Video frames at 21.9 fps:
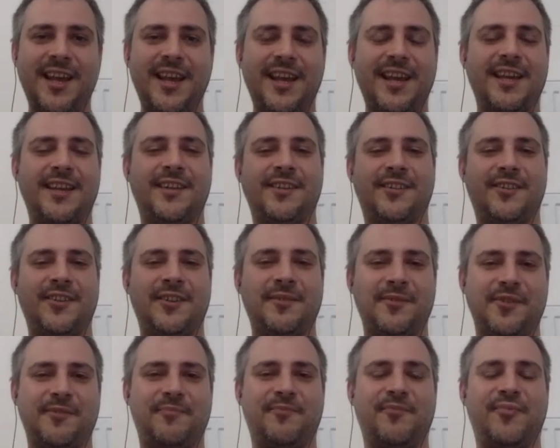in the
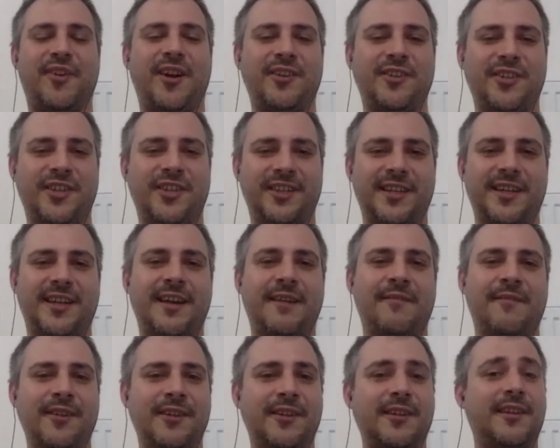terms of project that
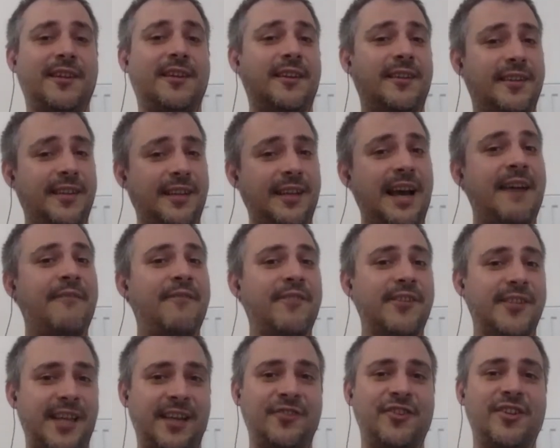I
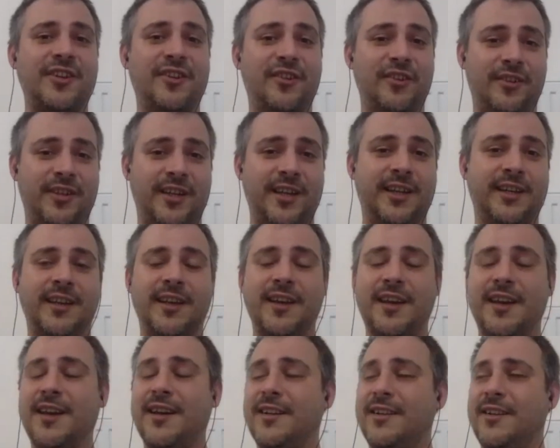was actually looking
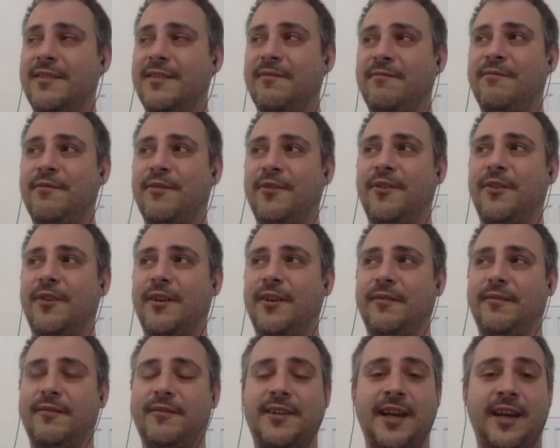
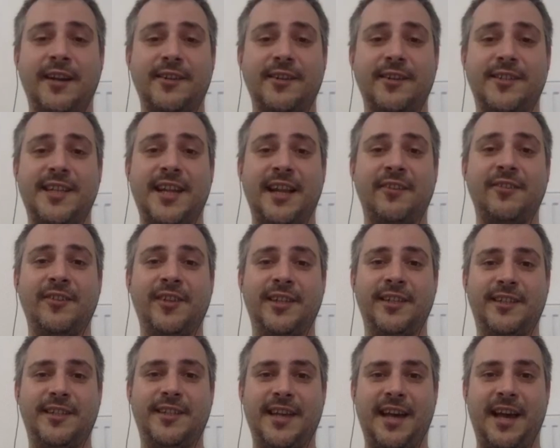for, kind of
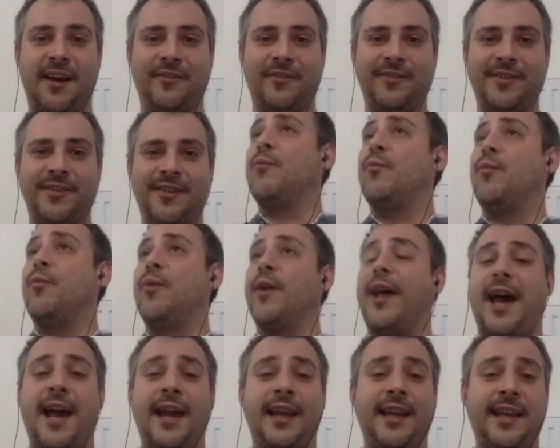settling down.
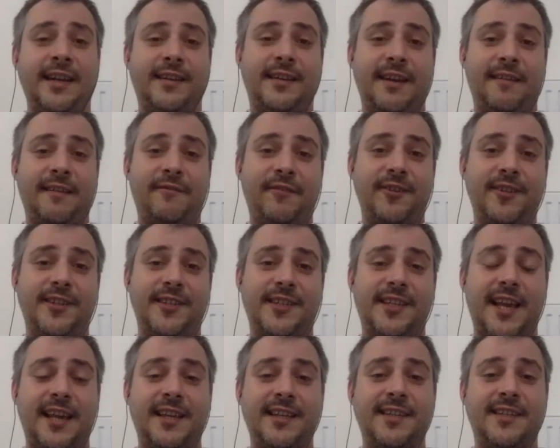What I can definitely
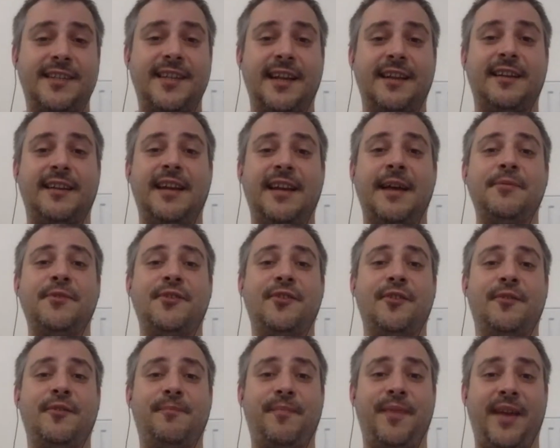say is that
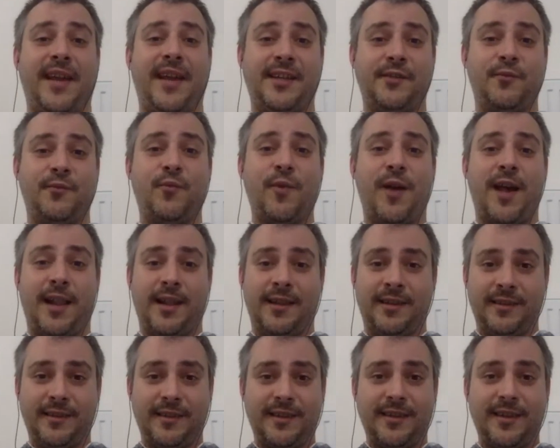Labster pays
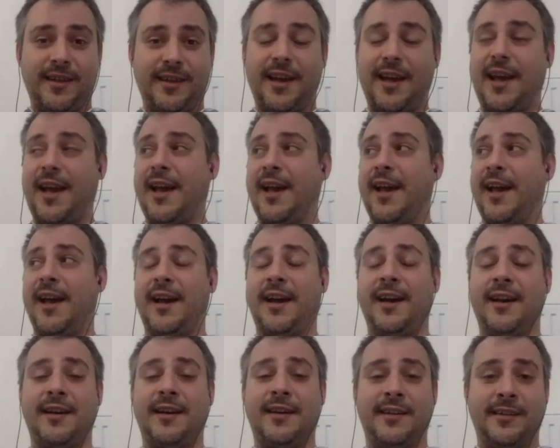well,
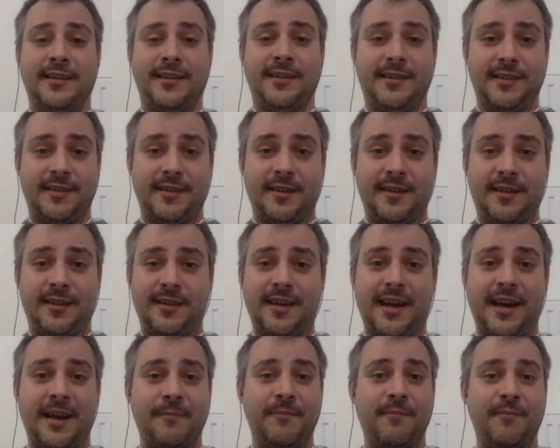and
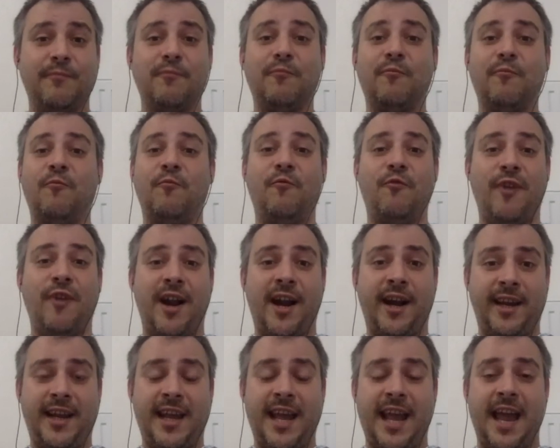I'm
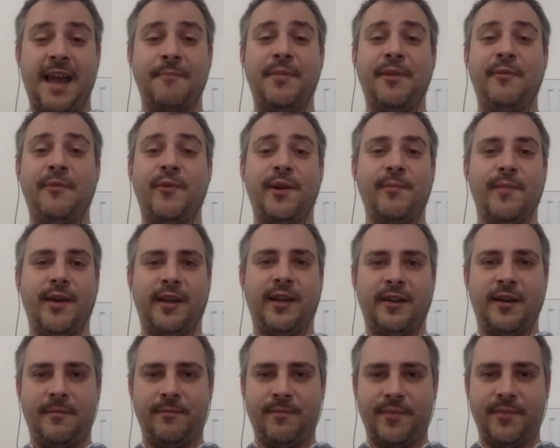very happy with my
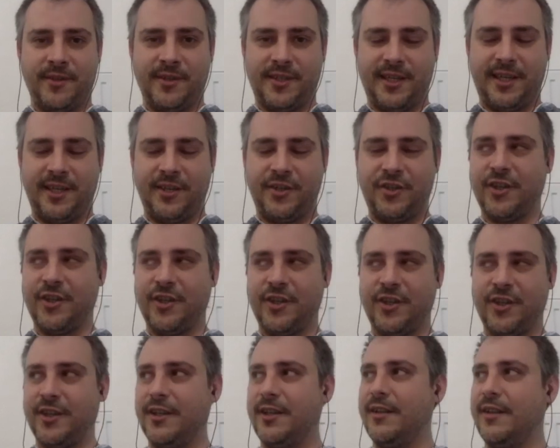
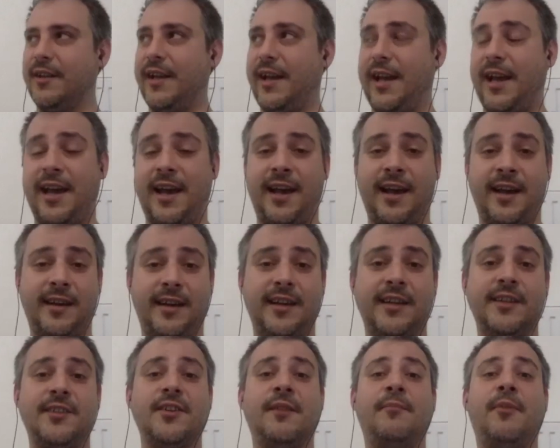compensation. And
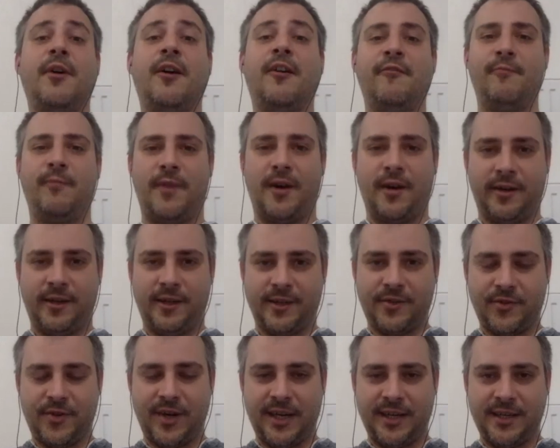it's above
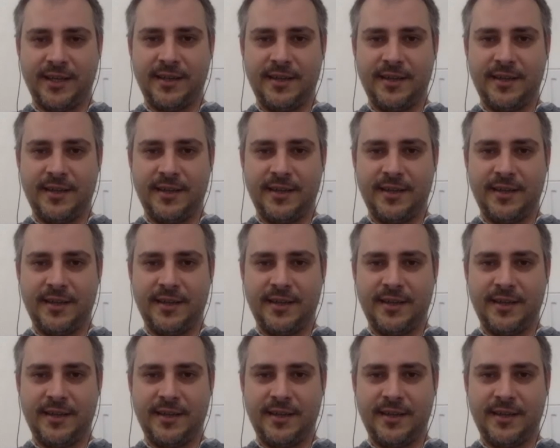market rate,